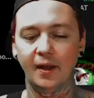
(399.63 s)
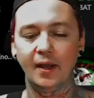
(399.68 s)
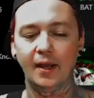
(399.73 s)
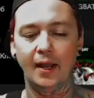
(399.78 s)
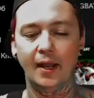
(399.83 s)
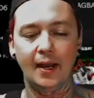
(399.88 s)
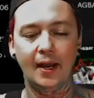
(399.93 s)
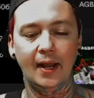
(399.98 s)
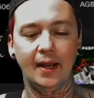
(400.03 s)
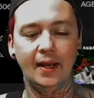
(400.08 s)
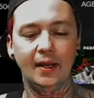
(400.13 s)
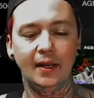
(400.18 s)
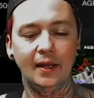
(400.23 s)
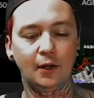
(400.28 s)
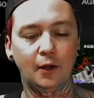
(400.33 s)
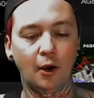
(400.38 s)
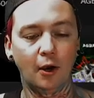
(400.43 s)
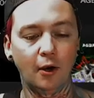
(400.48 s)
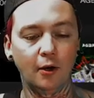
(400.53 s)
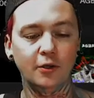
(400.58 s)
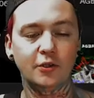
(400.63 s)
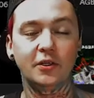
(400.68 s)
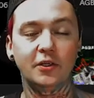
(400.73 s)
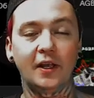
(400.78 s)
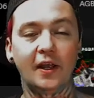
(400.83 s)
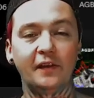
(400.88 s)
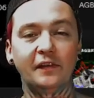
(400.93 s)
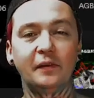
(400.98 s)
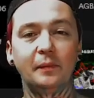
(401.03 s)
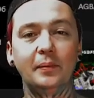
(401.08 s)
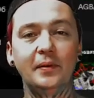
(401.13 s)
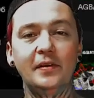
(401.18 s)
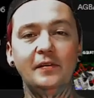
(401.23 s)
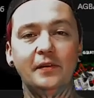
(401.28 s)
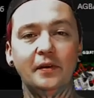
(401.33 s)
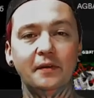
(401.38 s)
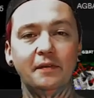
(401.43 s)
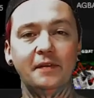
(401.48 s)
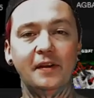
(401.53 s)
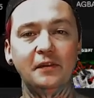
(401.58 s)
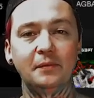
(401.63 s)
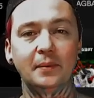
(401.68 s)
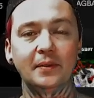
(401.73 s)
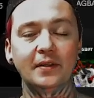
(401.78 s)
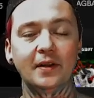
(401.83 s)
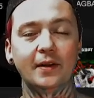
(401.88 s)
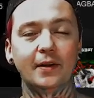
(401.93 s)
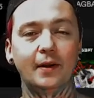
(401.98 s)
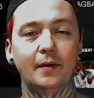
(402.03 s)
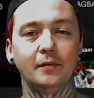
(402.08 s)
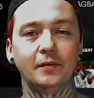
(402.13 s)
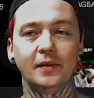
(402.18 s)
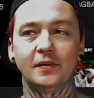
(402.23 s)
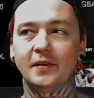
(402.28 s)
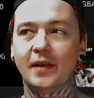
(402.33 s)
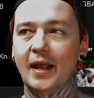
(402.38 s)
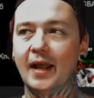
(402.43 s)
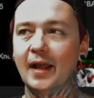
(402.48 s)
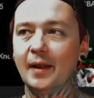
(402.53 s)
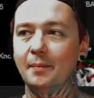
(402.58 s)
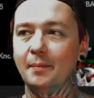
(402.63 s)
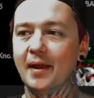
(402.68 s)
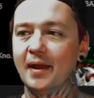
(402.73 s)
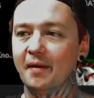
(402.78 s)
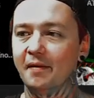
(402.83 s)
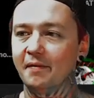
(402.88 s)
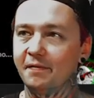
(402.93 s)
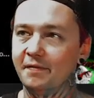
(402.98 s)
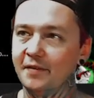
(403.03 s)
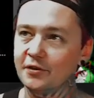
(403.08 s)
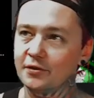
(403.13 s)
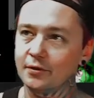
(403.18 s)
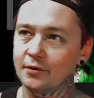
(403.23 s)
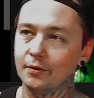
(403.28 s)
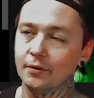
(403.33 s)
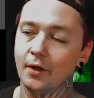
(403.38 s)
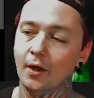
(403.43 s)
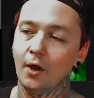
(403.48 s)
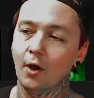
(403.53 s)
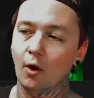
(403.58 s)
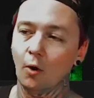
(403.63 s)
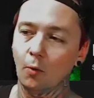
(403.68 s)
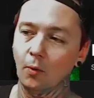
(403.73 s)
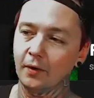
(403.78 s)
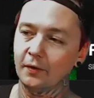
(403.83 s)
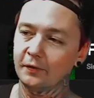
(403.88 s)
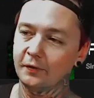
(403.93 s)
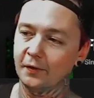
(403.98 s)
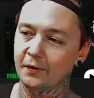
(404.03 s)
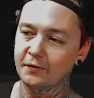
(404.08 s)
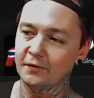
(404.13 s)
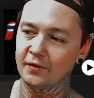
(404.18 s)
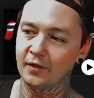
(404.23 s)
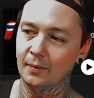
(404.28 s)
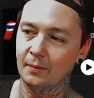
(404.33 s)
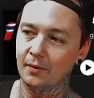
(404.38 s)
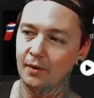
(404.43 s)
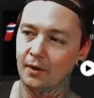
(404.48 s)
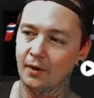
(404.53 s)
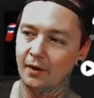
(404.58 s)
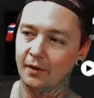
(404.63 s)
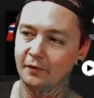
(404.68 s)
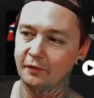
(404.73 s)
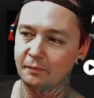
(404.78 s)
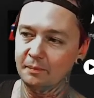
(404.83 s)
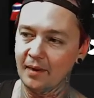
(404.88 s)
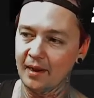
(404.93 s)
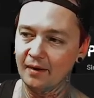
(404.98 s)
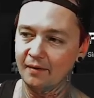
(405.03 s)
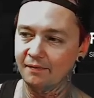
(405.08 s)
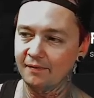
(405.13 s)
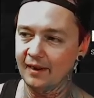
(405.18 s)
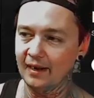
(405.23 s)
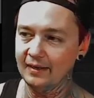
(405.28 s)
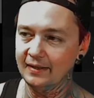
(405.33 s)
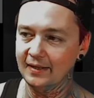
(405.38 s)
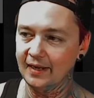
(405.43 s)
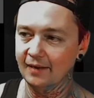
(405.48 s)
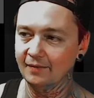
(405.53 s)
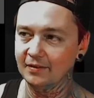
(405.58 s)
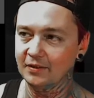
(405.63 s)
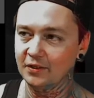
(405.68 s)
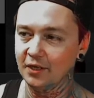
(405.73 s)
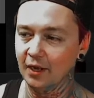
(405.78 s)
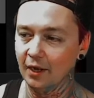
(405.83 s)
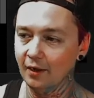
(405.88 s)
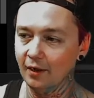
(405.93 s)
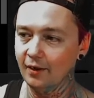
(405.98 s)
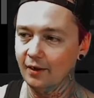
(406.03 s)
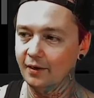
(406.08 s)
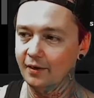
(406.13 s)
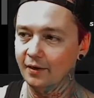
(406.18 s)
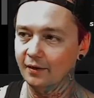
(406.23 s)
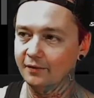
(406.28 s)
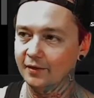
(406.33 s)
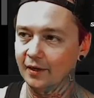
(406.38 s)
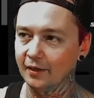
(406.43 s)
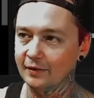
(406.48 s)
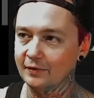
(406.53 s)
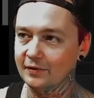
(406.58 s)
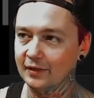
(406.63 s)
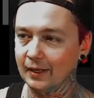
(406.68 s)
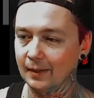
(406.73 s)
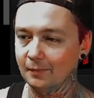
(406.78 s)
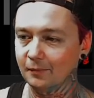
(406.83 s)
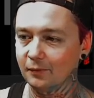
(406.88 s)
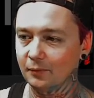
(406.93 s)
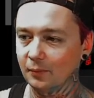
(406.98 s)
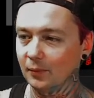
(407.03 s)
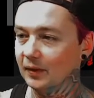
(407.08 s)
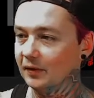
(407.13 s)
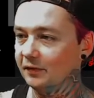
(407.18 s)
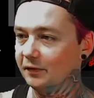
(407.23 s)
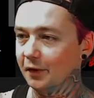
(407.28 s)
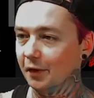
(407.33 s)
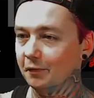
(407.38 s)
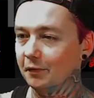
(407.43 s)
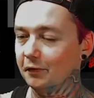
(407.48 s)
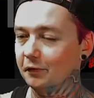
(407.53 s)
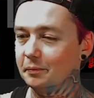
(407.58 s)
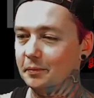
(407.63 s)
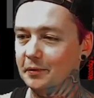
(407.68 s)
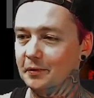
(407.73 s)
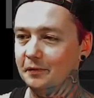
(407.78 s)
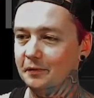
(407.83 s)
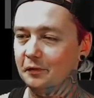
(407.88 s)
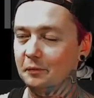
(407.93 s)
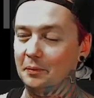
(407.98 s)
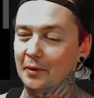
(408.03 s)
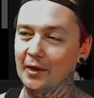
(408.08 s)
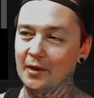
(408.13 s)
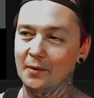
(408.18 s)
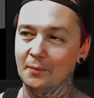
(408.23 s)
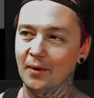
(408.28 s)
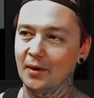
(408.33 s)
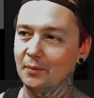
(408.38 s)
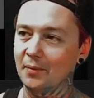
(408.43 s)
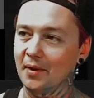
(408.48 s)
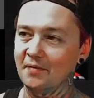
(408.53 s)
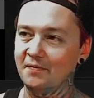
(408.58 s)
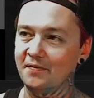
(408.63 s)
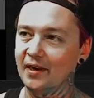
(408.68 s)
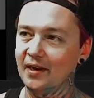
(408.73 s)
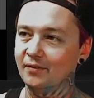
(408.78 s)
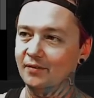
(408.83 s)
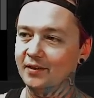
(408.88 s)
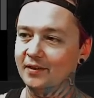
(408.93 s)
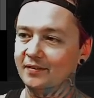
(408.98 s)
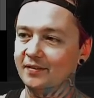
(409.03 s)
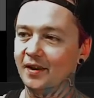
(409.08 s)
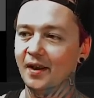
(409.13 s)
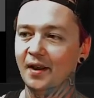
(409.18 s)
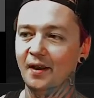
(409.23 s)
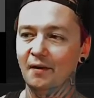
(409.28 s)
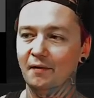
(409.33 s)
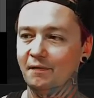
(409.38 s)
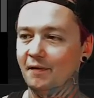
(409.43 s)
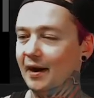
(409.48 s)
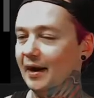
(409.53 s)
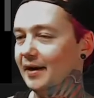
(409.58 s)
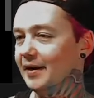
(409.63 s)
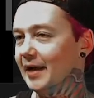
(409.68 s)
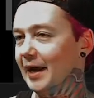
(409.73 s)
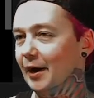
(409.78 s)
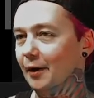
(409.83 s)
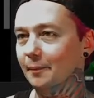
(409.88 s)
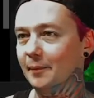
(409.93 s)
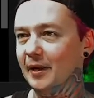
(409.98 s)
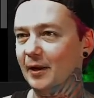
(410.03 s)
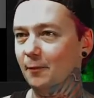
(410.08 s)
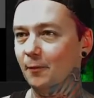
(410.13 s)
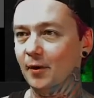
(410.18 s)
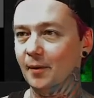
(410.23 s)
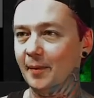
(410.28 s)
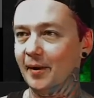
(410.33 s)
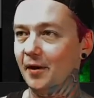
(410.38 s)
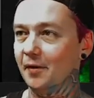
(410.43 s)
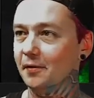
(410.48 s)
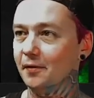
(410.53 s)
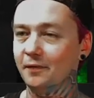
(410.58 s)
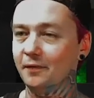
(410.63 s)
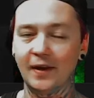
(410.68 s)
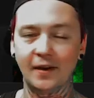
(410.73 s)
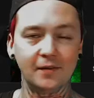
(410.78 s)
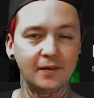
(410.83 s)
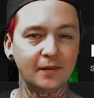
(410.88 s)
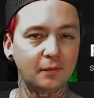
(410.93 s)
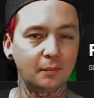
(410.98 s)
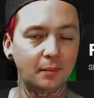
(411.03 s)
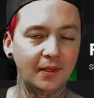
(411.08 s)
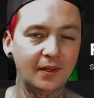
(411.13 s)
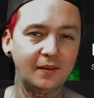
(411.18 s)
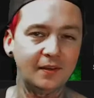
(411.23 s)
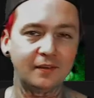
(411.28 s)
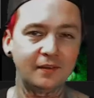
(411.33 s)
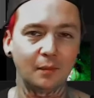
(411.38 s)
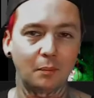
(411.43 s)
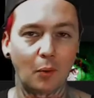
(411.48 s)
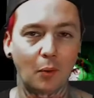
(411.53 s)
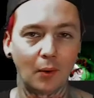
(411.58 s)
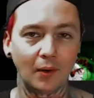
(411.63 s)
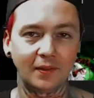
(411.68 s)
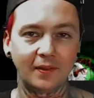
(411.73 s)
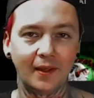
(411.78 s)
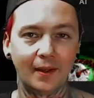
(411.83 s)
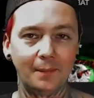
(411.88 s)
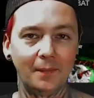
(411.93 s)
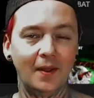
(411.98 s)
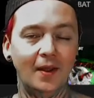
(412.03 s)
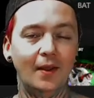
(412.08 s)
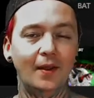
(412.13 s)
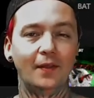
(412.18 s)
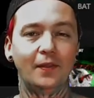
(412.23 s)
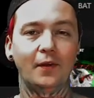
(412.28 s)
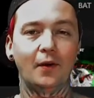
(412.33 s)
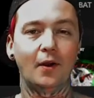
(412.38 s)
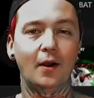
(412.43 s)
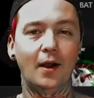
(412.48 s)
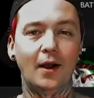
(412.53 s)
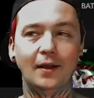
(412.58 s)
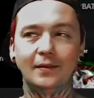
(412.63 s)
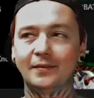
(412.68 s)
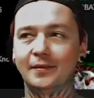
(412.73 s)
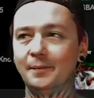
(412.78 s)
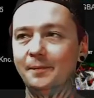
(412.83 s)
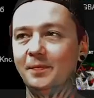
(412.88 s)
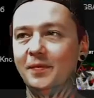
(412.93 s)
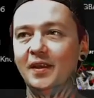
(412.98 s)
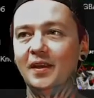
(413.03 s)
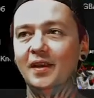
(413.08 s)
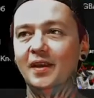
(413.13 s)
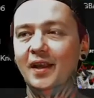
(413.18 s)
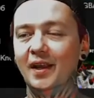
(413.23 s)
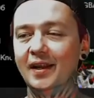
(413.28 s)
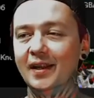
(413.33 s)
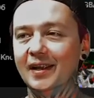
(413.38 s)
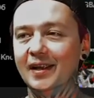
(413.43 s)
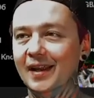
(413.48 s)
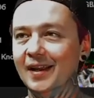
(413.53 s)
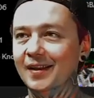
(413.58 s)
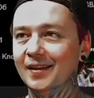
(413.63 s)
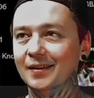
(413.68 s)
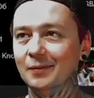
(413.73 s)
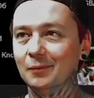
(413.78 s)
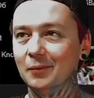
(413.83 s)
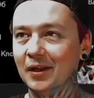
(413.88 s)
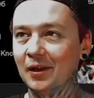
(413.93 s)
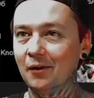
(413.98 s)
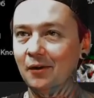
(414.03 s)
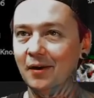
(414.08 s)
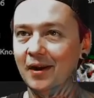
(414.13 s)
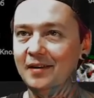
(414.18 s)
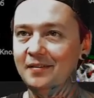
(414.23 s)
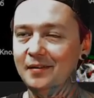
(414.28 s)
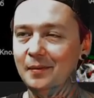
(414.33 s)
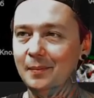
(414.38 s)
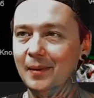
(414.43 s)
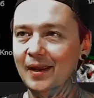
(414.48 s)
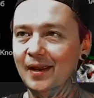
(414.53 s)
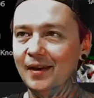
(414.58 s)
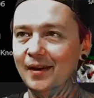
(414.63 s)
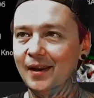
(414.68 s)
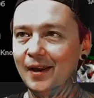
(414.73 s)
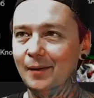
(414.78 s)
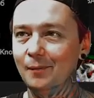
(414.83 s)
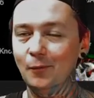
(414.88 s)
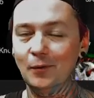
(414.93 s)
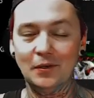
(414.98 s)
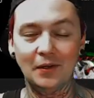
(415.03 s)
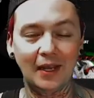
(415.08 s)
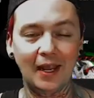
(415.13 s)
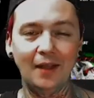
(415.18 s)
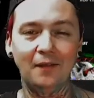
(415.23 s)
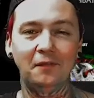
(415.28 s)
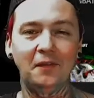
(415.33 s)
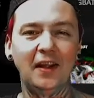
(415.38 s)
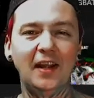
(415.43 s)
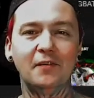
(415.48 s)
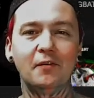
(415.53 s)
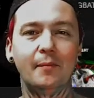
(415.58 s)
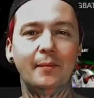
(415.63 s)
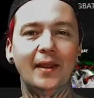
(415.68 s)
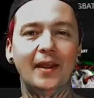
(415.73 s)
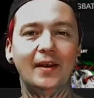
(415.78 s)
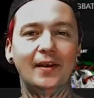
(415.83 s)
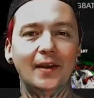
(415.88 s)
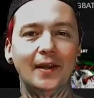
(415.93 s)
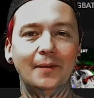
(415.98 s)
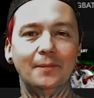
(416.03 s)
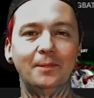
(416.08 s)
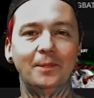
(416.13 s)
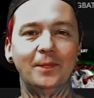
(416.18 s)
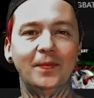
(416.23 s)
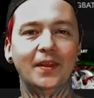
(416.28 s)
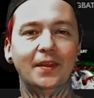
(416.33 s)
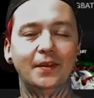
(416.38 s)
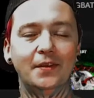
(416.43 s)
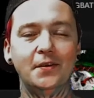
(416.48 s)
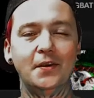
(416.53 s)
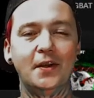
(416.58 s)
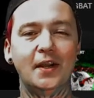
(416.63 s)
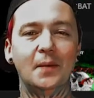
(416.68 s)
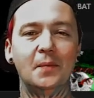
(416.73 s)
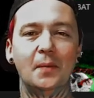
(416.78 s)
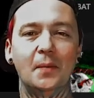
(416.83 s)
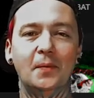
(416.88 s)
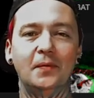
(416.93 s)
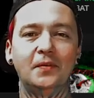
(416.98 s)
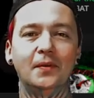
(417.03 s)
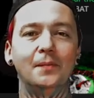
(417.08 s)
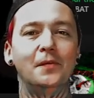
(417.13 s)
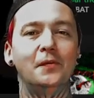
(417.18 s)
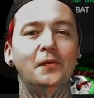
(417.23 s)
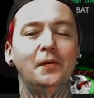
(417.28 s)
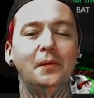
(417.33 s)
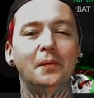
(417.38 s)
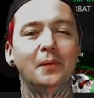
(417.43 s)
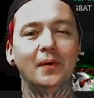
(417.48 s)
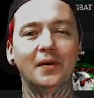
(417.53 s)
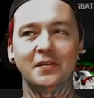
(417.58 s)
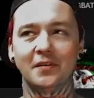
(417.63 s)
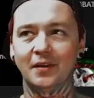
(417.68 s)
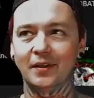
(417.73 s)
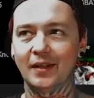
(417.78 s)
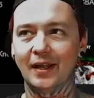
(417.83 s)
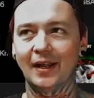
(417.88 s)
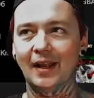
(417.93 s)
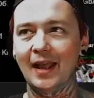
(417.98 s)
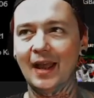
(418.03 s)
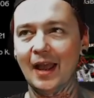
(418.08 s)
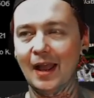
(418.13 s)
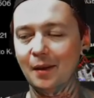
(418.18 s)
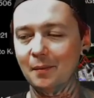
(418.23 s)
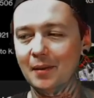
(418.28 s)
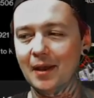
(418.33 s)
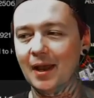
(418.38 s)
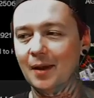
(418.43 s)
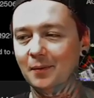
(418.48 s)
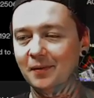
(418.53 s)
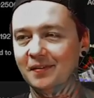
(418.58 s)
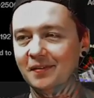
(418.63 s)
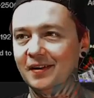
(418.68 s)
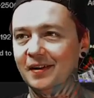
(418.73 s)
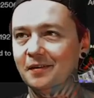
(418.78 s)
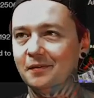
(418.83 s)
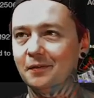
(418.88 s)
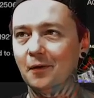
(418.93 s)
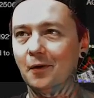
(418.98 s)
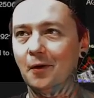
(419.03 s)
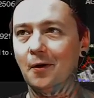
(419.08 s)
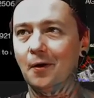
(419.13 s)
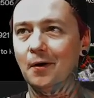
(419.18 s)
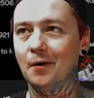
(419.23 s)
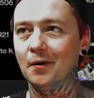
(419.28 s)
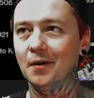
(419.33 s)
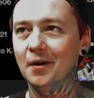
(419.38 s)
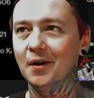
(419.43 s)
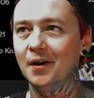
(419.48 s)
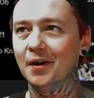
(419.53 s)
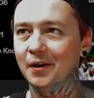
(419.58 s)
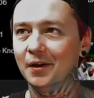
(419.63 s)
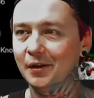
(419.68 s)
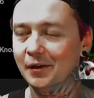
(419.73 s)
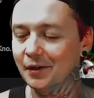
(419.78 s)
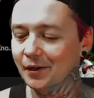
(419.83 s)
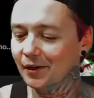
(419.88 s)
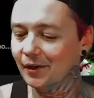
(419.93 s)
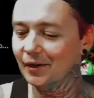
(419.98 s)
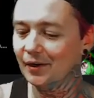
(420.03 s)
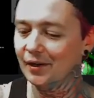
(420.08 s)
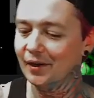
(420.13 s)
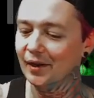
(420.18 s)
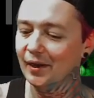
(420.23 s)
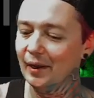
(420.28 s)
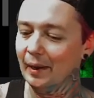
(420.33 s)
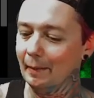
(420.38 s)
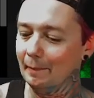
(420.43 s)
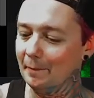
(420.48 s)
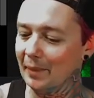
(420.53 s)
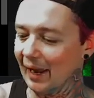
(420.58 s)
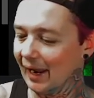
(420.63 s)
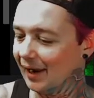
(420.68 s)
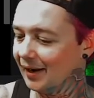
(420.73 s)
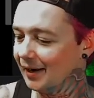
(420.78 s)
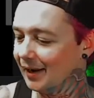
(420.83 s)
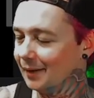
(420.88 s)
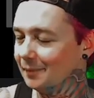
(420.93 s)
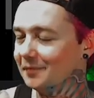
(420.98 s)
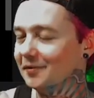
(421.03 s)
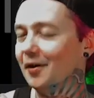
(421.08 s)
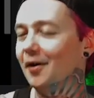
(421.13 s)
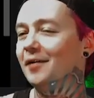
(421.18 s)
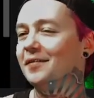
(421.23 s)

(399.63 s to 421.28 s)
and I encourage you guys to please go to facebook.com slash agbatofficial or search them on Spotify. They have a ton, a ton of jams. Silver Spoons is probably one of my favorites. Find Out being one of my other favorites. Please support them. They're awesome. And again, what a crazy band name. When you can't think of a band name, you come up with something super original like AGBAT, which stands for All Good Band Names Are